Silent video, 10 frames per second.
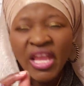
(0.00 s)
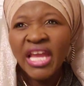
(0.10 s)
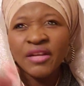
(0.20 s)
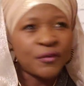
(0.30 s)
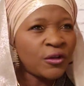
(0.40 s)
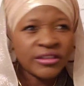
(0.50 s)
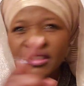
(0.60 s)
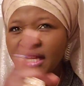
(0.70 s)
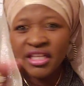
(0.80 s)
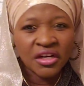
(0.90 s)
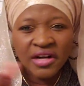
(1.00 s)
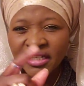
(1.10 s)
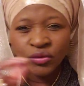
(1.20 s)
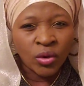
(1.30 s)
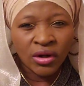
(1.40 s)
And if you don't see any
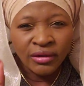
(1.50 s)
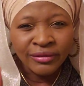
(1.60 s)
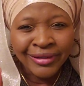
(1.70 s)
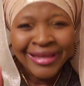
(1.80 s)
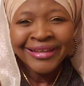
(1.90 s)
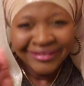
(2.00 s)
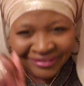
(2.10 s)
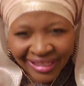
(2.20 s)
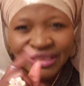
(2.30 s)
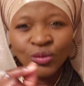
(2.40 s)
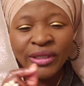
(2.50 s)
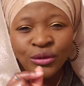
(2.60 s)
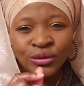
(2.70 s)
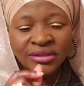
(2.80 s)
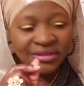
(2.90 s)
cracked wall, that's when
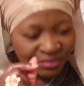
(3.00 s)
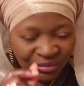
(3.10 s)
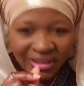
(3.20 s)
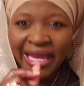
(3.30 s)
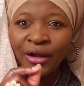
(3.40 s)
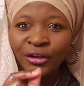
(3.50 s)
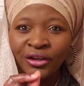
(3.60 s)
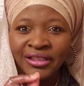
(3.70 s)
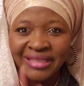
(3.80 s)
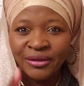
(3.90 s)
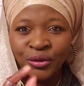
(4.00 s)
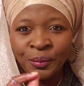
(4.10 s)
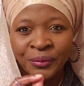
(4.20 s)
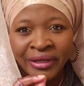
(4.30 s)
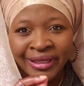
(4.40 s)
you get on your knees and you
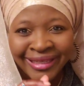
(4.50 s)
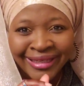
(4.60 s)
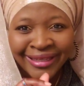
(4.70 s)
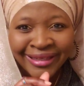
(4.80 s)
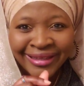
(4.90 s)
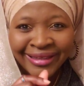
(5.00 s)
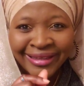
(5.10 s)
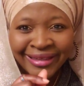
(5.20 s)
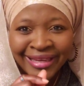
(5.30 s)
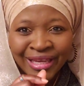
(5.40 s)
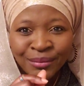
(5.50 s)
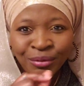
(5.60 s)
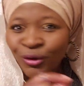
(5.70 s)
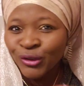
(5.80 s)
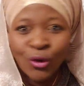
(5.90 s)
pray.
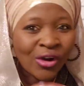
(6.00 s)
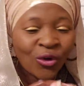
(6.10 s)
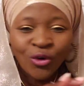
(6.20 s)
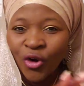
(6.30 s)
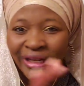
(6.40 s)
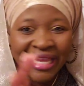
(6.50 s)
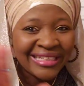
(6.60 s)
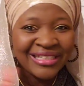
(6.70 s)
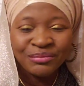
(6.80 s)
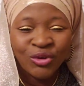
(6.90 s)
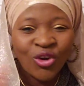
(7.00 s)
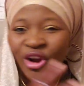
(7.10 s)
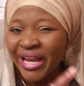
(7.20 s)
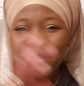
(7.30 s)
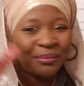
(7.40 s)
Because God can
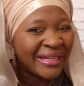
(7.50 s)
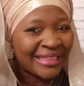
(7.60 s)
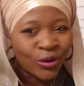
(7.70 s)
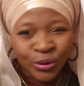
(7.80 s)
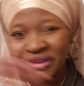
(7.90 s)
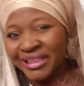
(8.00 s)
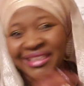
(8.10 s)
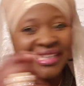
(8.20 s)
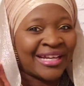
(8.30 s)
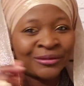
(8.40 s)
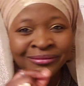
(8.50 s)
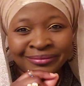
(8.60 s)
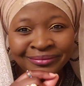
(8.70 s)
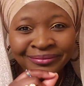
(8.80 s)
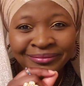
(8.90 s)
bring the whole thing down.
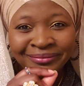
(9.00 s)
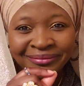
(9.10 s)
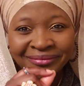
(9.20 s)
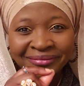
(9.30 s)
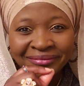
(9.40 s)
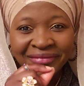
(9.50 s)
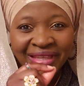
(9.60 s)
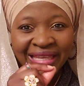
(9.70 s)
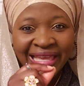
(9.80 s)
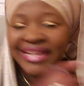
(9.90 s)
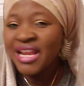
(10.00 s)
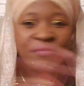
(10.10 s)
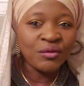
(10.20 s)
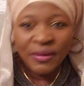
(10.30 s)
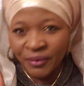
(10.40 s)
And
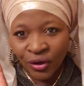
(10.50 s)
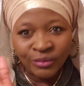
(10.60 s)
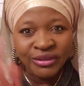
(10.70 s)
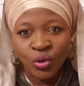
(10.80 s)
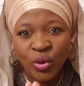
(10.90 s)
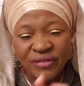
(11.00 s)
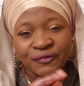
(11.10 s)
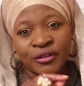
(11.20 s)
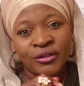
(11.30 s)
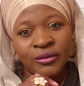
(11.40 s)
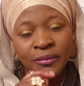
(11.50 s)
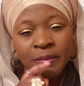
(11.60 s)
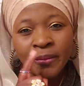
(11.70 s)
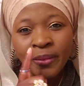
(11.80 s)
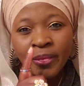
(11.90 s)
everywhere becomes a way for you.
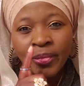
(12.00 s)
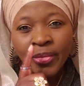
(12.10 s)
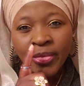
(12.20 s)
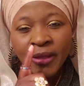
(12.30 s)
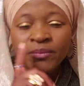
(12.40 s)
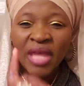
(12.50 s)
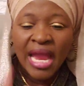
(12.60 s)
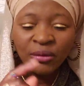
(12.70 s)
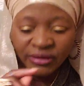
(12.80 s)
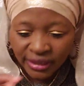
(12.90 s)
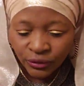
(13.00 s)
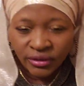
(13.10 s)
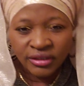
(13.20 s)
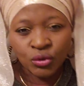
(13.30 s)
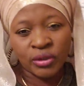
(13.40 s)
I will tell you
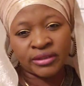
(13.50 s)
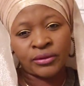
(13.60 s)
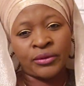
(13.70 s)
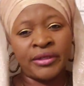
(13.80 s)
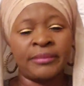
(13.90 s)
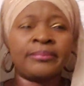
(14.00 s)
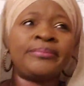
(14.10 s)
this quick story.